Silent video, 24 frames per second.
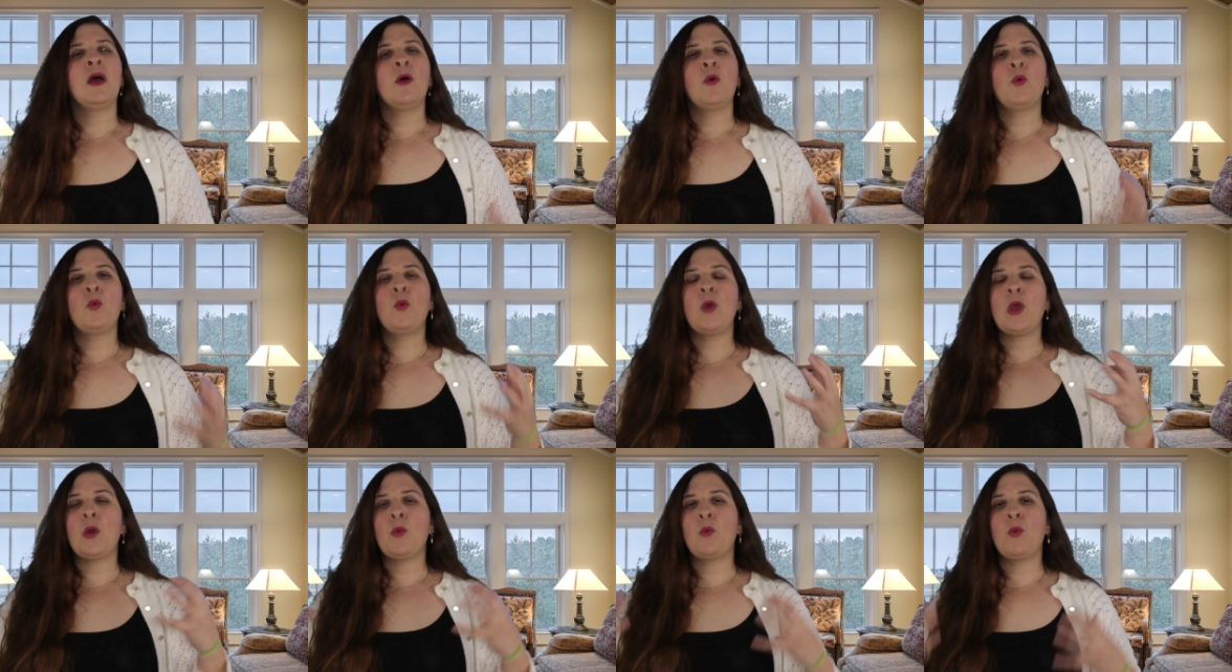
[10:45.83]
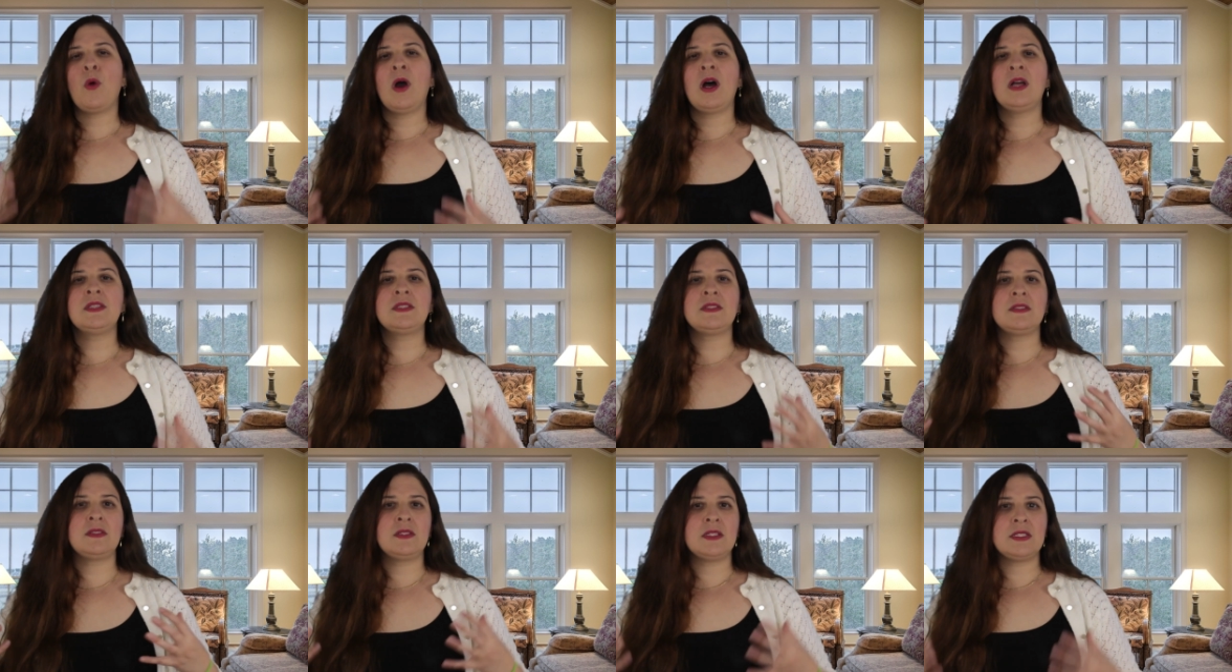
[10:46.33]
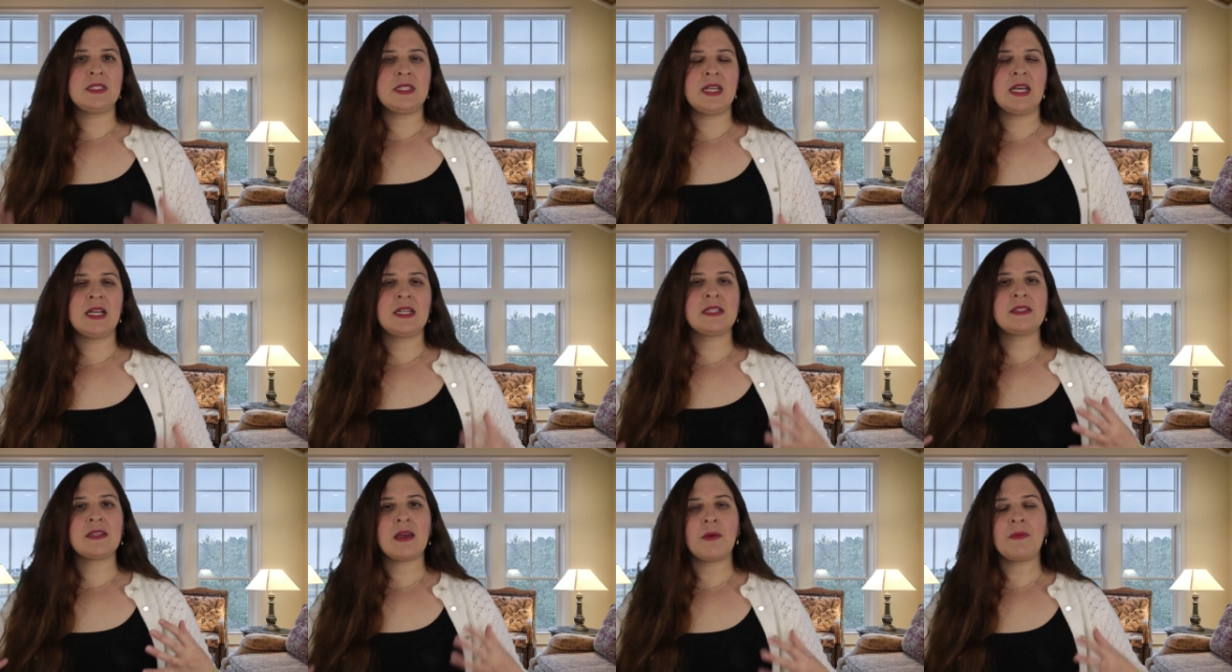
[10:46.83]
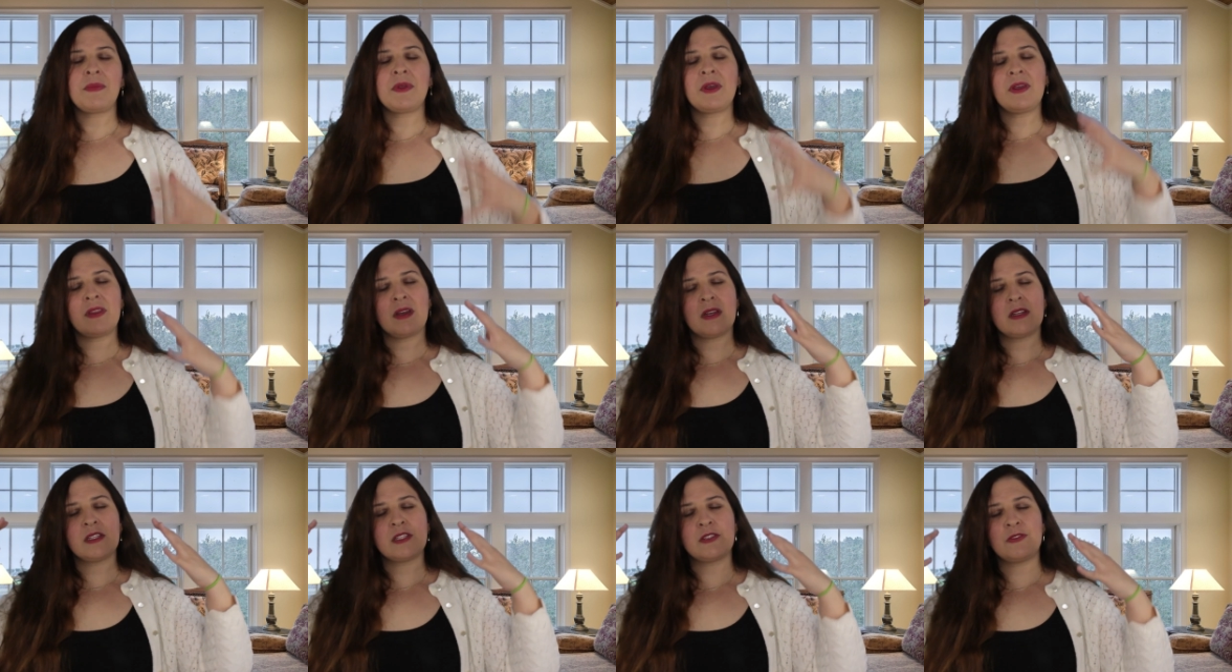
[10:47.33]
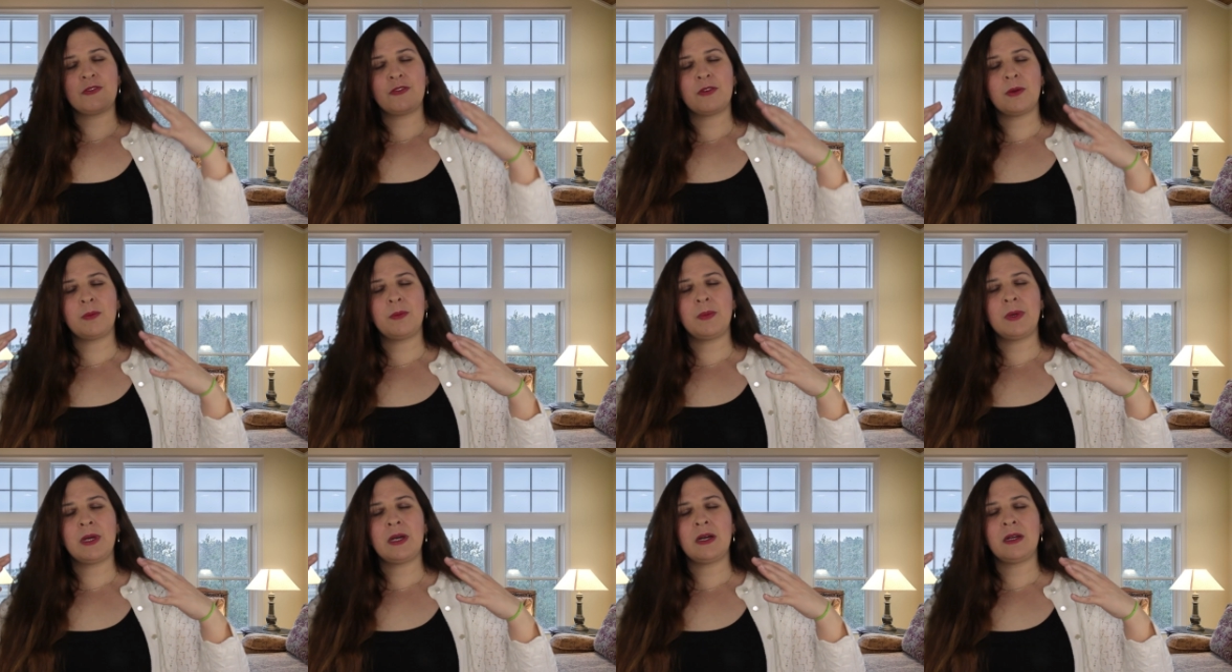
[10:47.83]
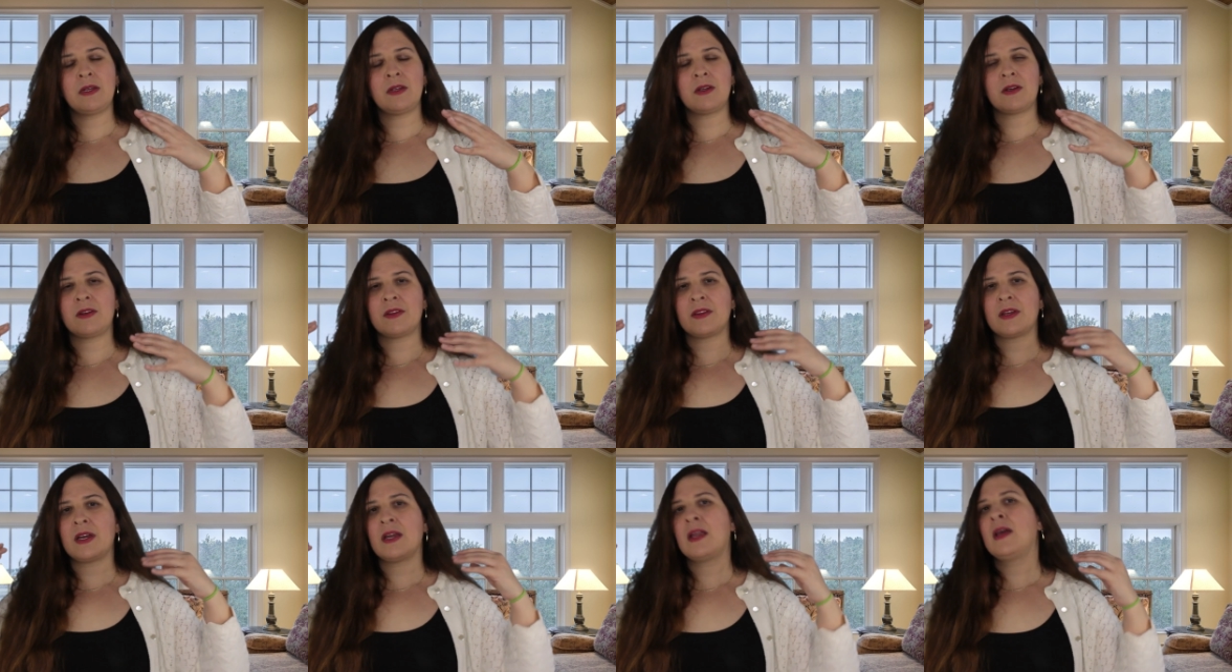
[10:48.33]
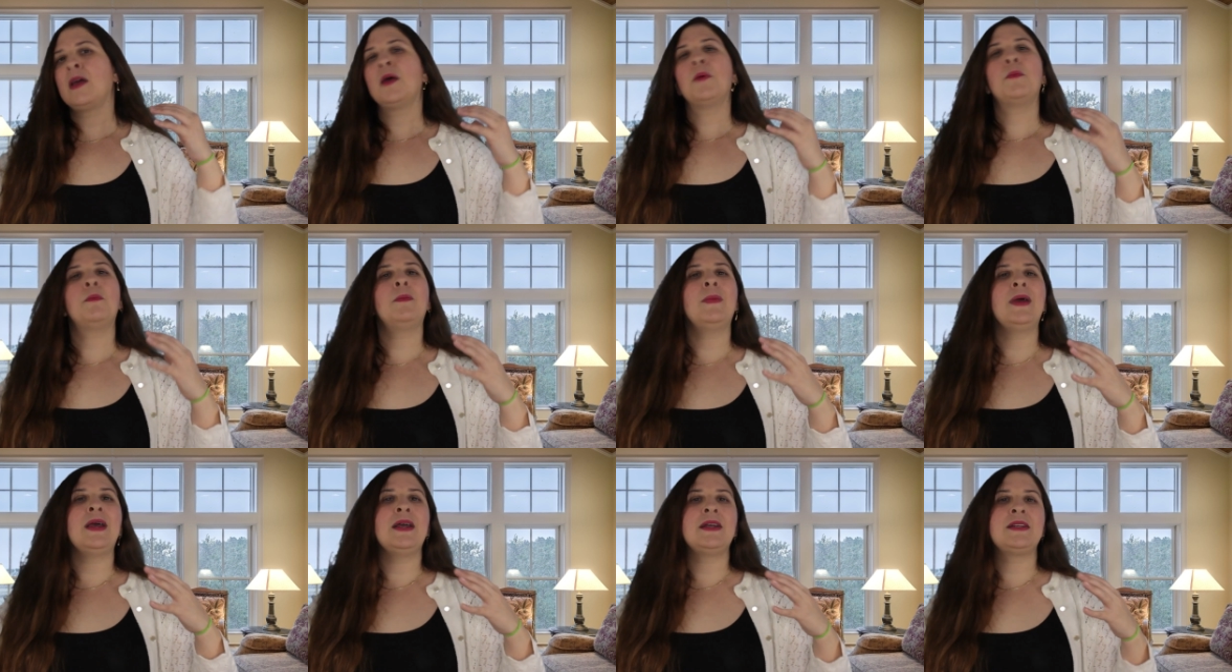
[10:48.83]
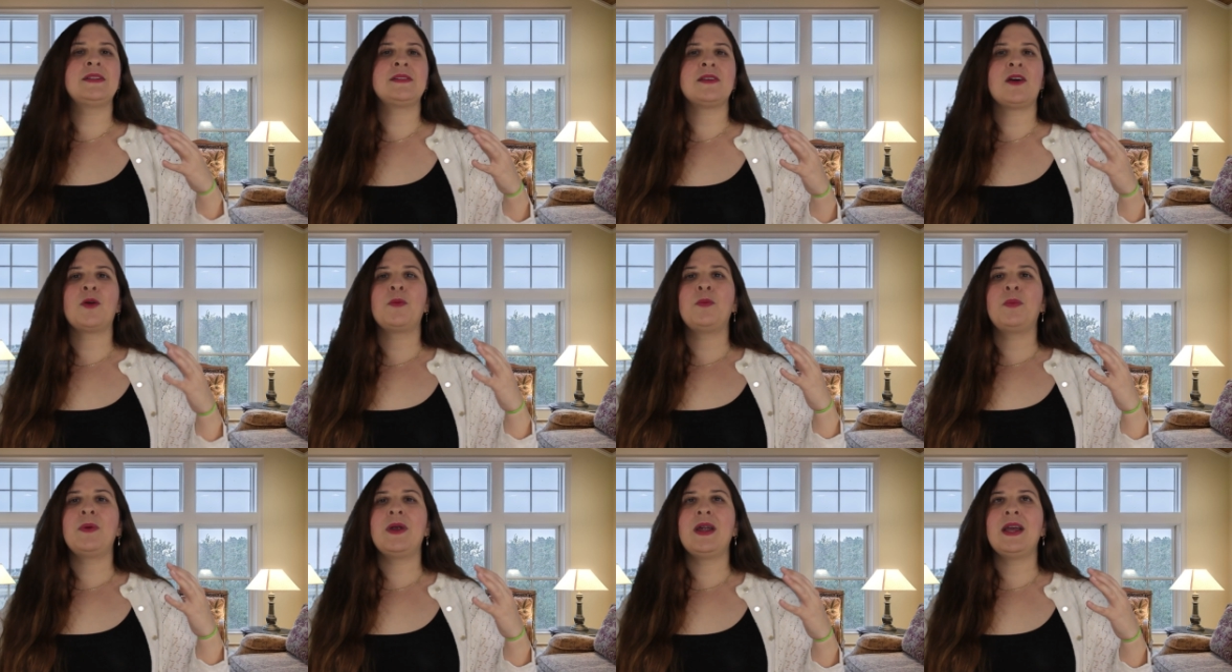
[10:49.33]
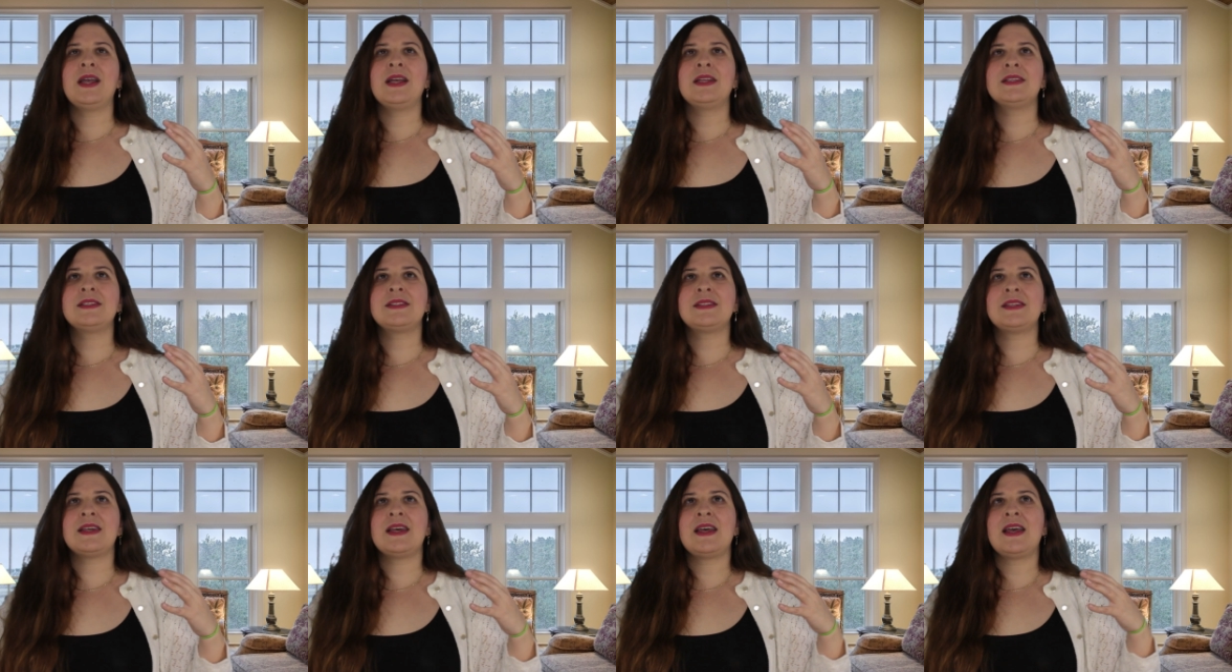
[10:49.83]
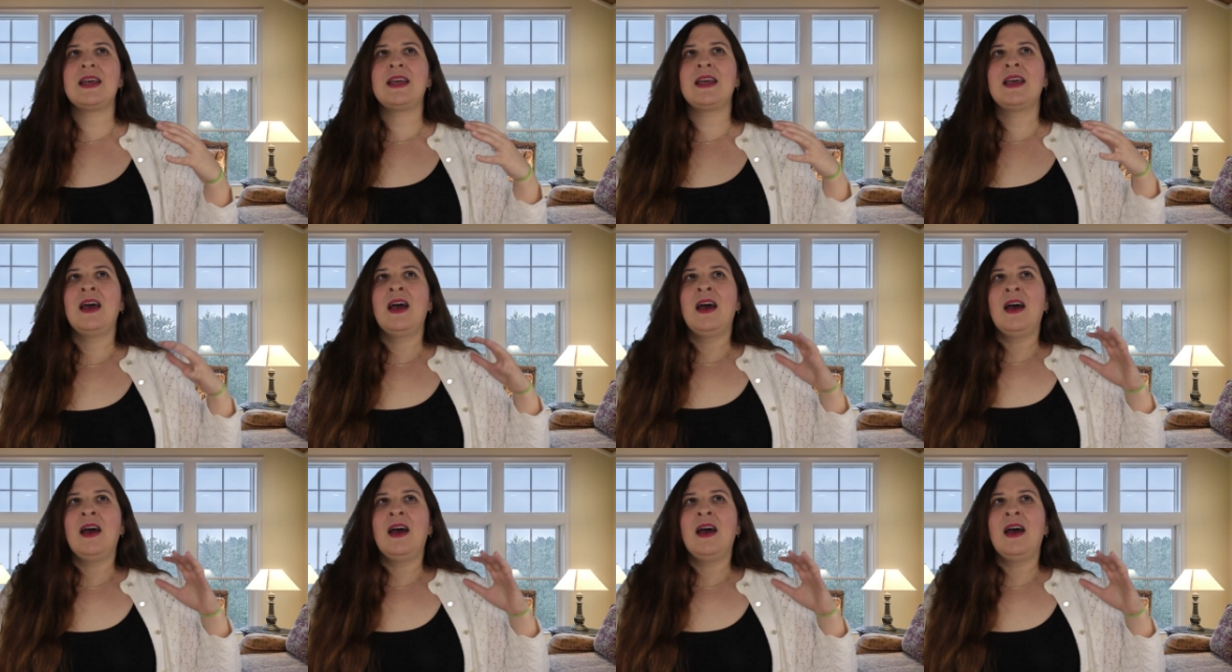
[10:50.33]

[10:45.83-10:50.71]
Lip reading: We want to take something that is familiar, that makes our brain say,